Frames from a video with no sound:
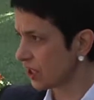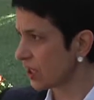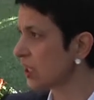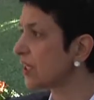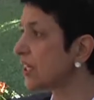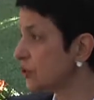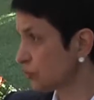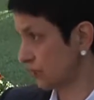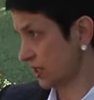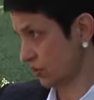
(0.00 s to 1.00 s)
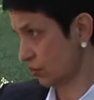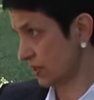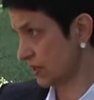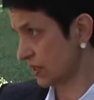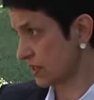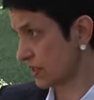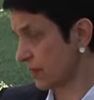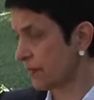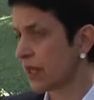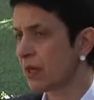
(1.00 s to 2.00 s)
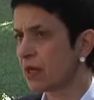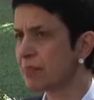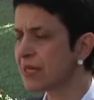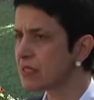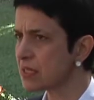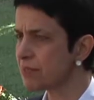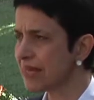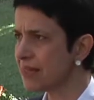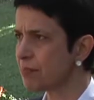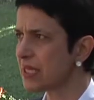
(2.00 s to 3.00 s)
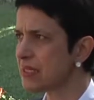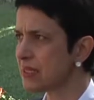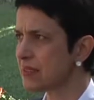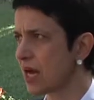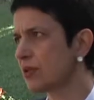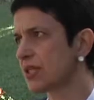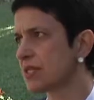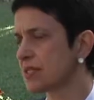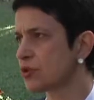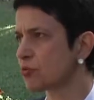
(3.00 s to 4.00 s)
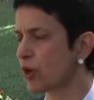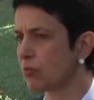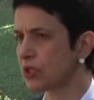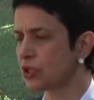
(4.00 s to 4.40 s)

uh, into these courses. Because in many places nowadays, as you probably